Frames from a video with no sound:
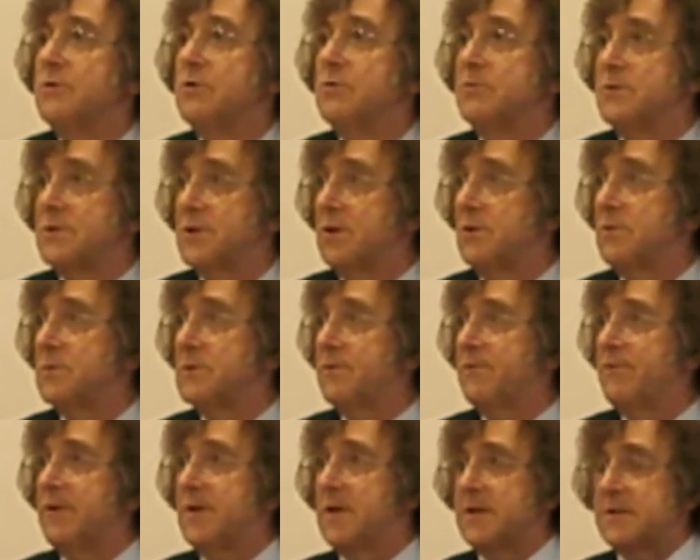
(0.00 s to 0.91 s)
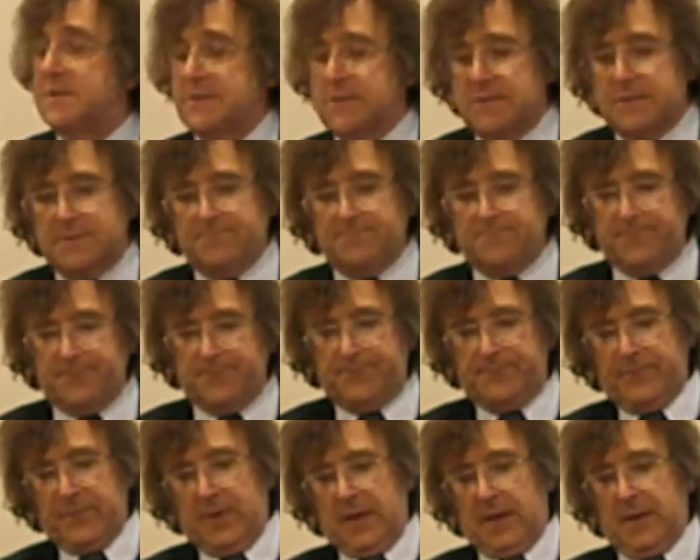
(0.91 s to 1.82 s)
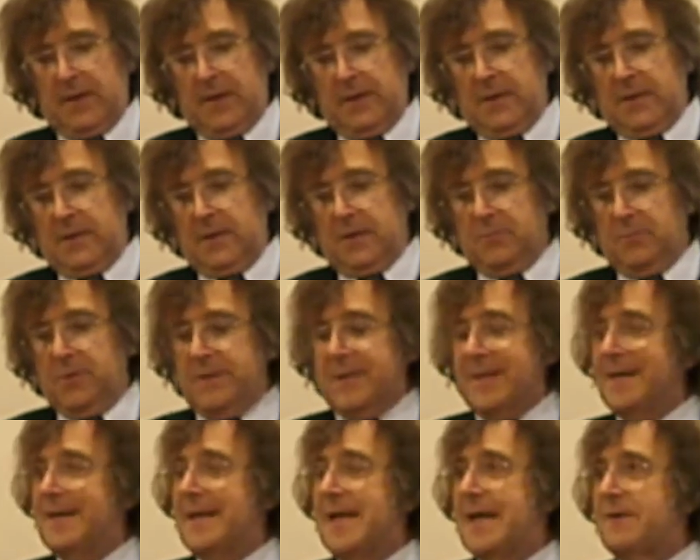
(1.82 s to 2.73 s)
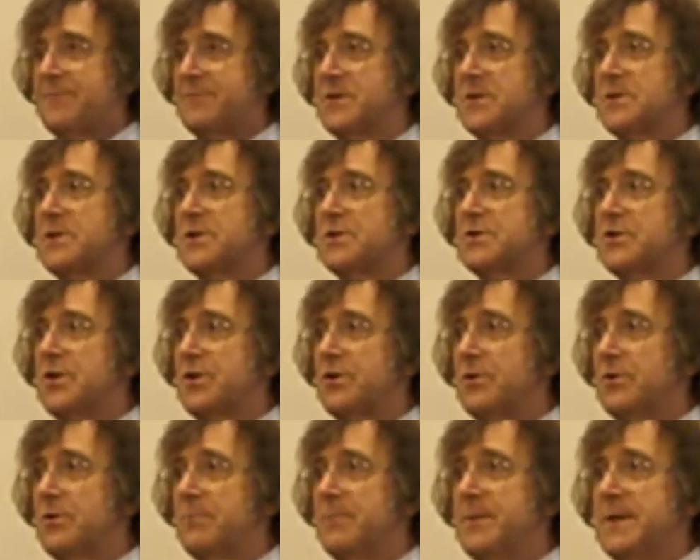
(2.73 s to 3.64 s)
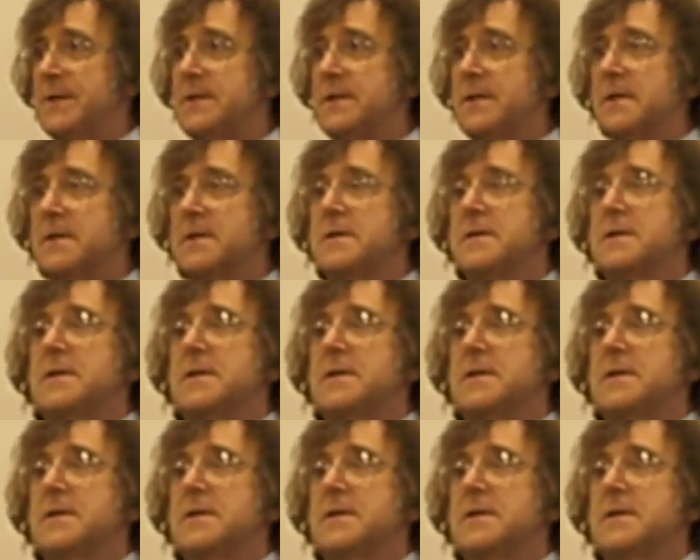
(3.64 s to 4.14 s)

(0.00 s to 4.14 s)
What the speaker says: use those funds, we then have to determine